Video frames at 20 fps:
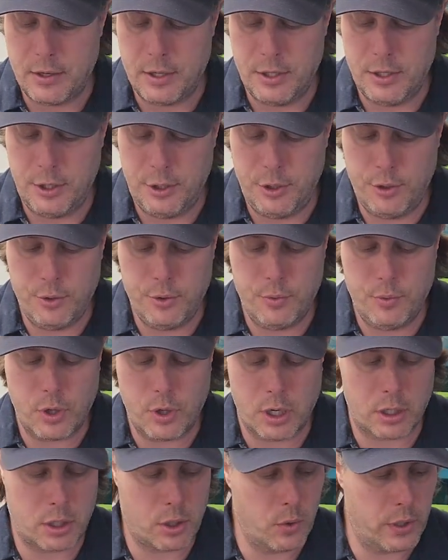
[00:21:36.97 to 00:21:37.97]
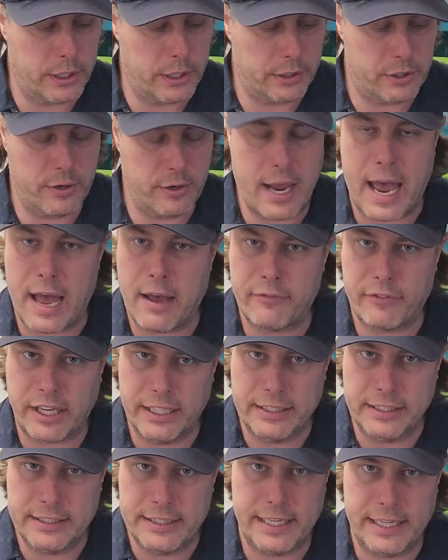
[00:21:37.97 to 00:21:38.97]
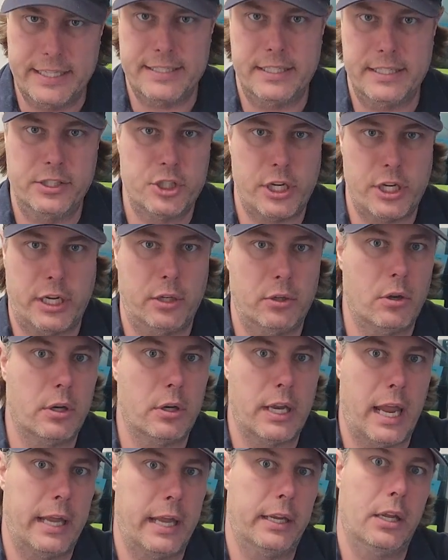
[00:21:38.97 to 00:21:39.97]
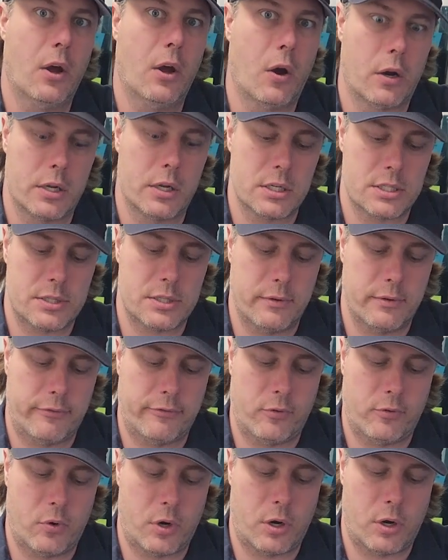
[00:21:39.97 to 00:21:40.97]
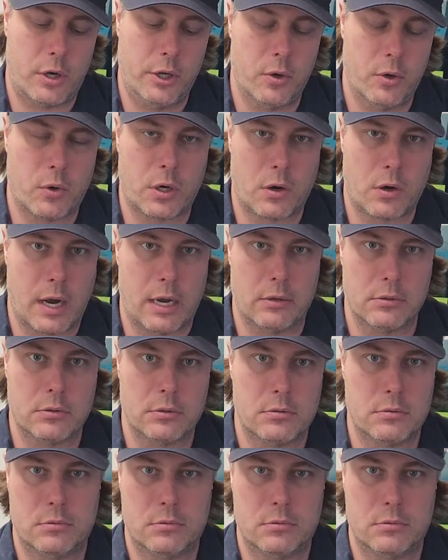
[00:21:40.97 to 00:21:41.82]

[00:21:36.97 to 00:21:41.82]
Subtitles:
You are going to have a daisy chain on any harness for your ground.